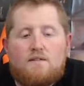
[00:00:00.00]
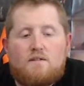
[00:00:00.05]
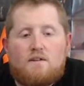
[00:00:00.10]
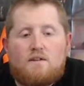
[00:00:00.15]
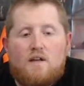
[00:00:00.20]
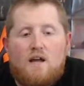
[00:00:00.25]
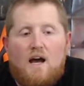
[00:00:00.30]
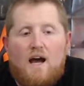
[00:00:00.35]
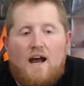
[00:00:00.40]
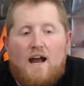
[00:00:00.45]

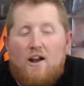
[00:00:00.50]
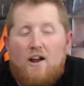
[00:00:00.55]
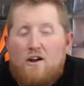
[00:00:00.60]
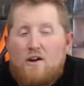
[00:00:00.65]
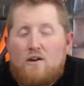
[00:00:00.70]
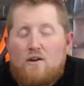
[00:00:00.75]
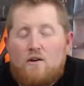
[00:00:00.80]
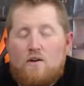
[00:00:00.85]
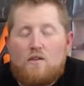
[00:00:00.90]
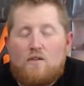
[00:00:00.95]

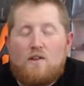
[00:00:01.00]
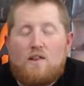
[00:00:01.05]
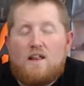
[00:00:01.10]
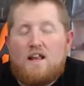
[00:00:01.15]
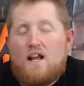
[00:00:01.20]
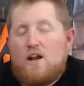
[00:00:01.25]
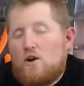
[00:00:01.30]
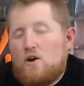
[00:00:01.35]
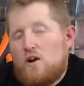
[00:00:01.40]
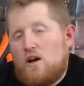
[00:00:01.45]

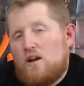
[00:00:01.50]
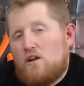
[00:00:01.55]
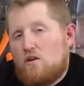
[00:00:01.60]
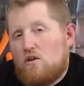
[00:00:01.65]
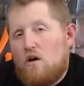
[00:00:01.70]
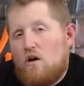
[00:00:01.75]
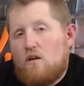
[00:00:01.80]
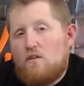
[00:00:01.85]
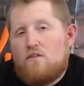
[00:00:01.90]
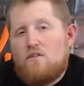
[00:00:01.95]
later end
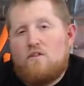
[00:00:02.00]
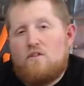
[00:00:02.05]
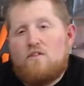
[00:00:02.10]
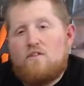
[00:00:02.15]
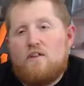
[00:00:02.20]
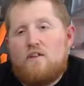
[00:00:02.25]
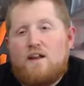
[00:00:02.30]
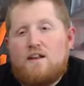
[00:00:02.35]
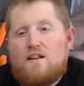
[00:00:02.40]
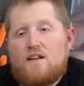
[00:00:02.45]
consoles
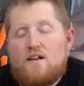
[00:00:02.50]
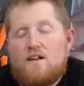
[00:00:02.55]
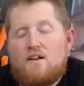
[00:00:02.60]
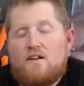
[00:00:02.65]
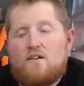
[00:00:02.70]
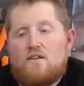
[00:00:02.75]
like the the